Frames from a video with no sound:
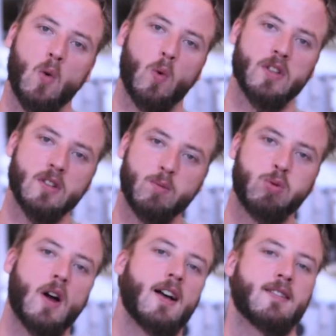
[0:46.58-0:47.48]
What's the
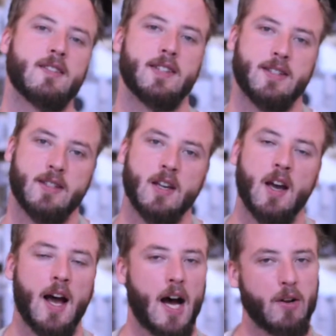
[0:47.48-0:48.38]
process?
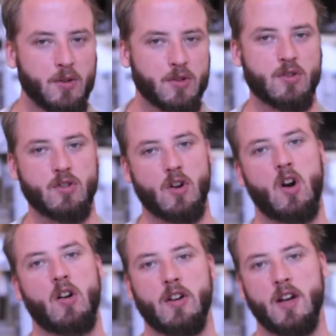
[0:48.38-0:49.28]
How do you
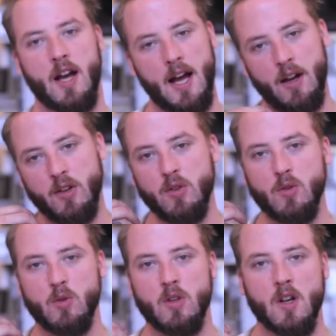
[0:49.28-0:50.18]
start? How do
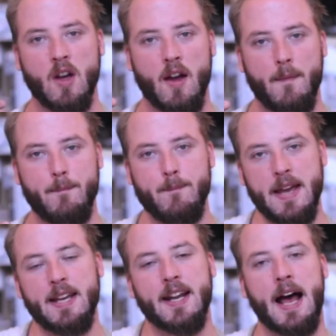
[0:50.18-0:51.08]
you
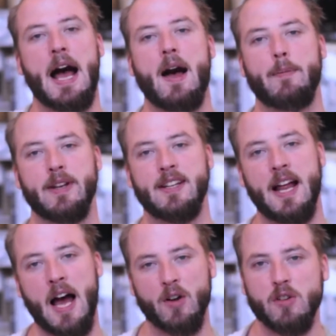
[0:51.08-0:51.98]
make it happen? And
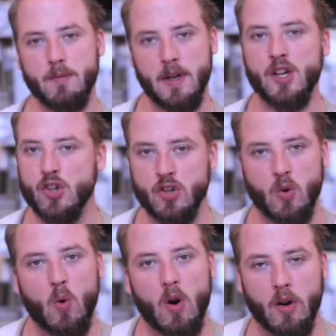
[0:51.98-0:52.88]
how do you make
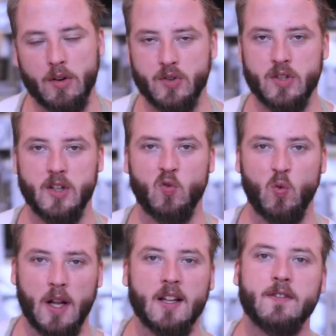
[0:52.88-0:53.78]
sure to stay
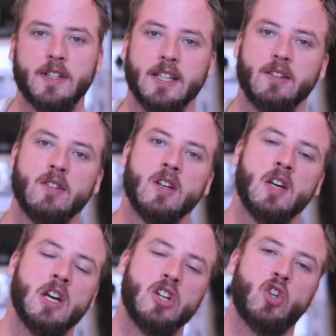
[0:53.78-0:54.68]
relevant
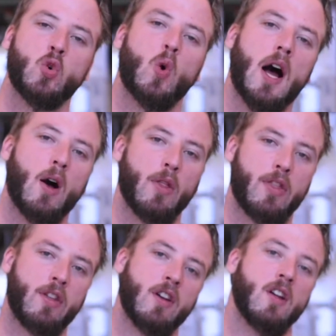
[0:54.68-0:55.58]

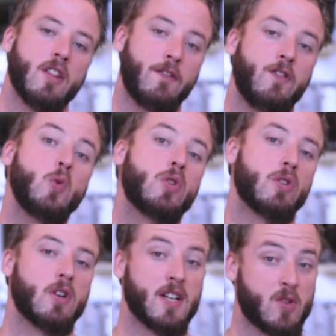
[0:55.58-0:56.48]
throughout the
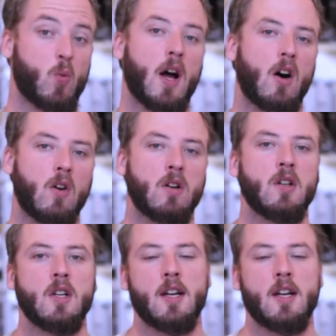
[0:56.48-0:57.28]
future as well?